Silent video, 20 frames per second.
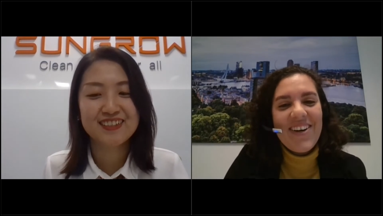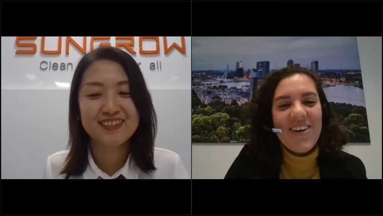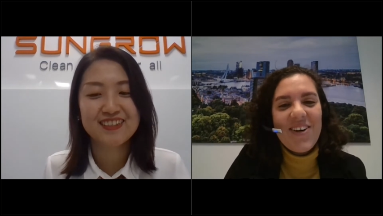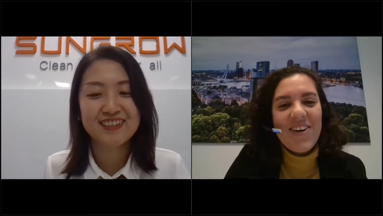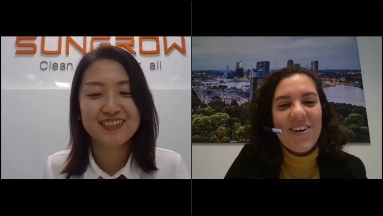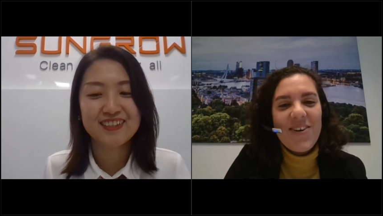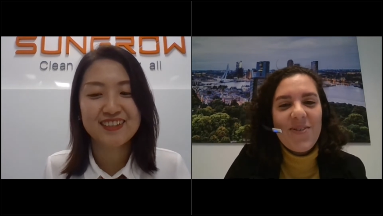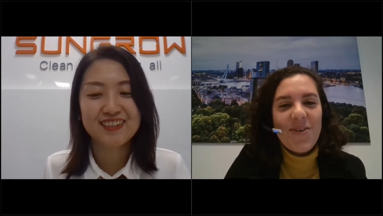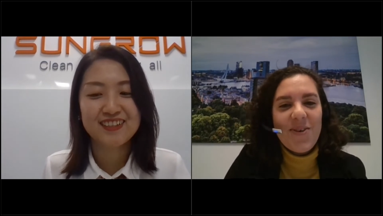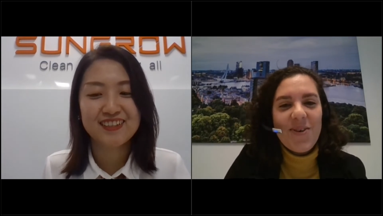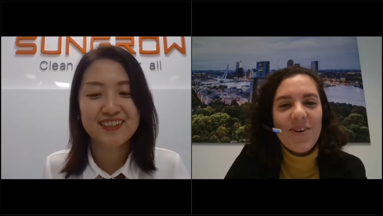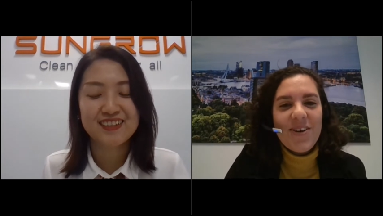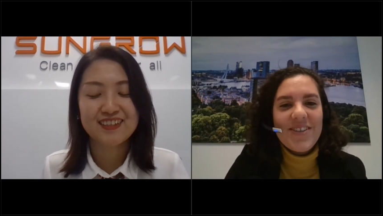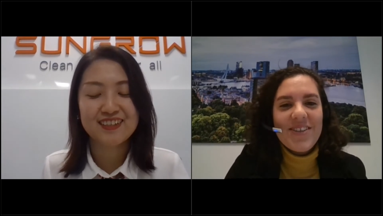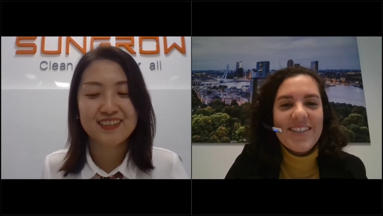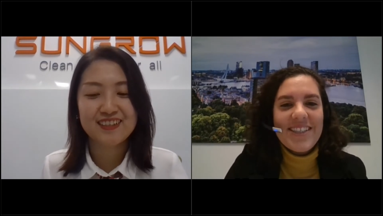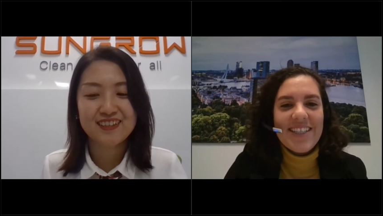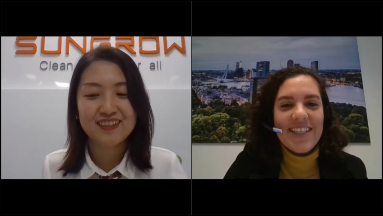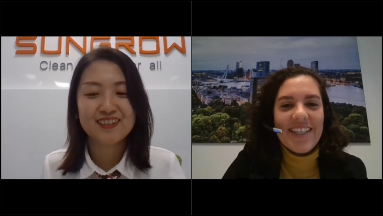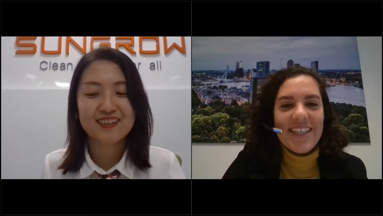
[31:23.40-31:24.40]
Speaker 1: Of
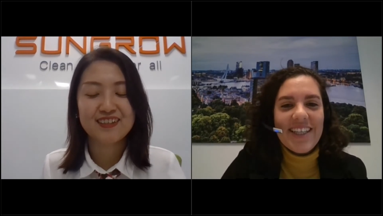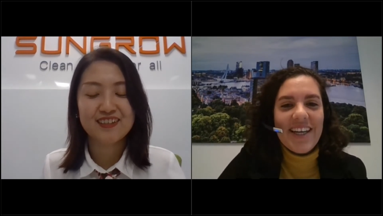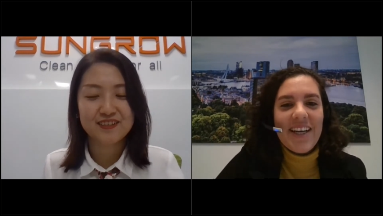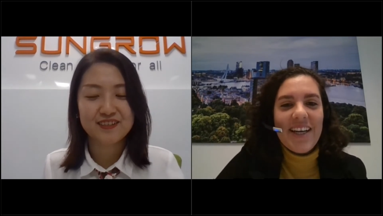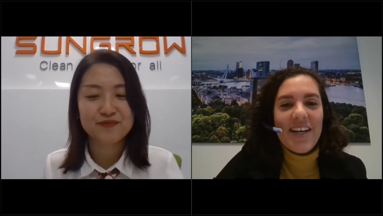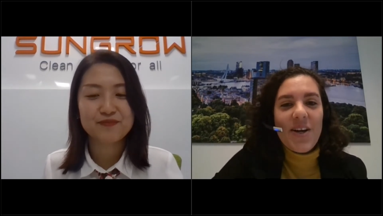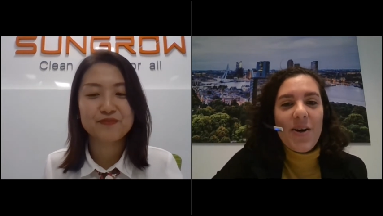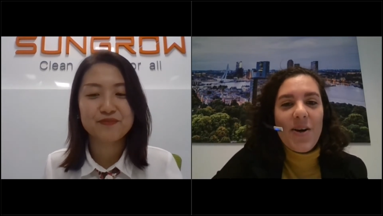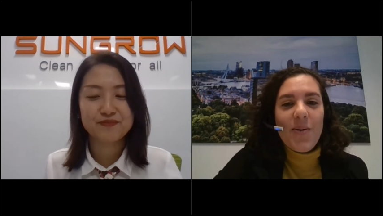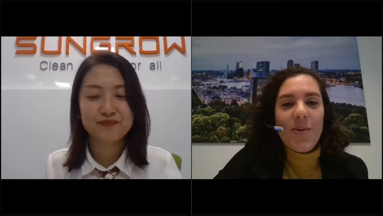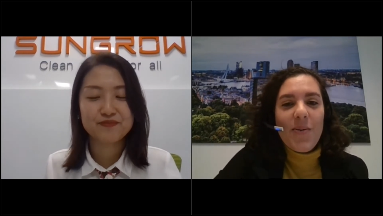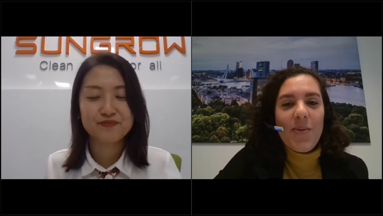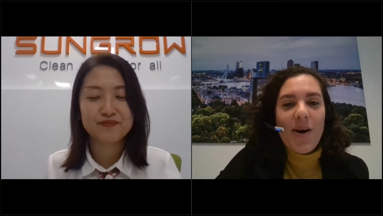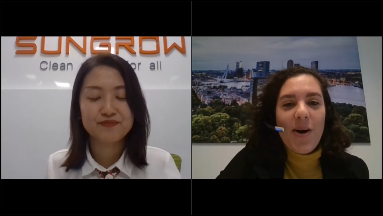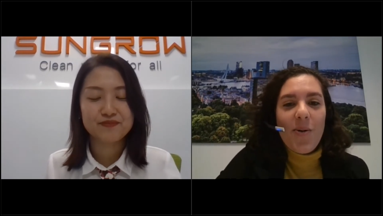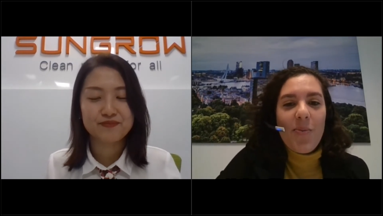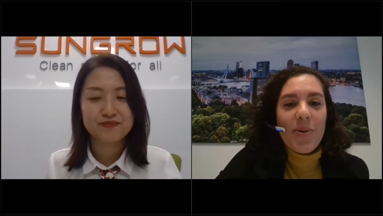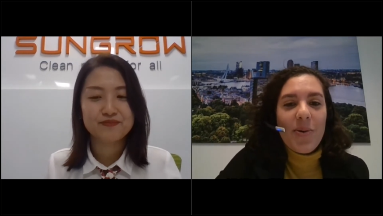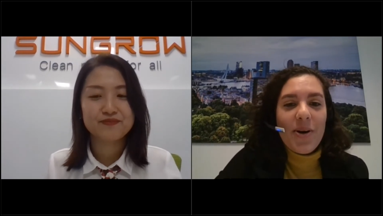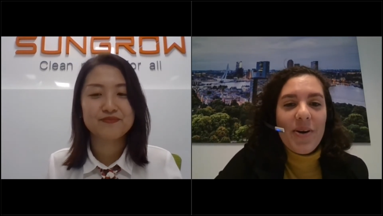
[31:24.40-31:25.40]
course, Tia.
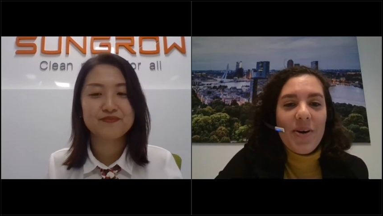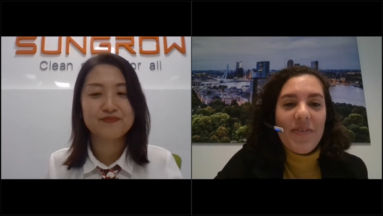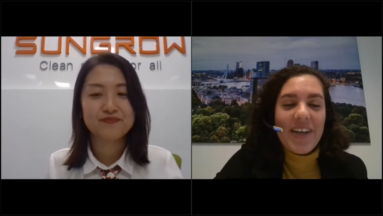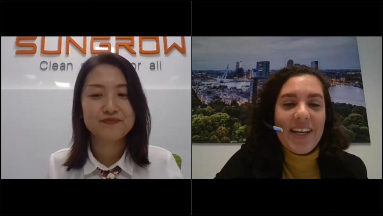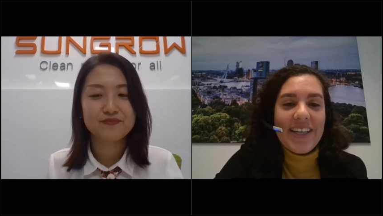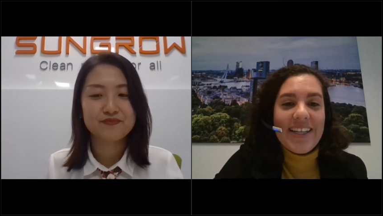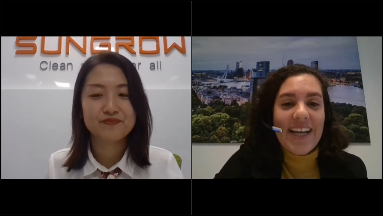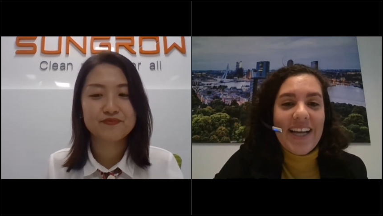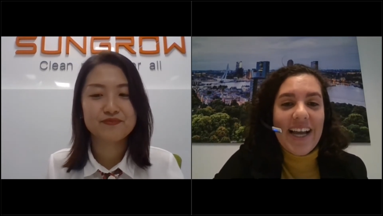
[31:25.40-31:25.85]
Well, perfect.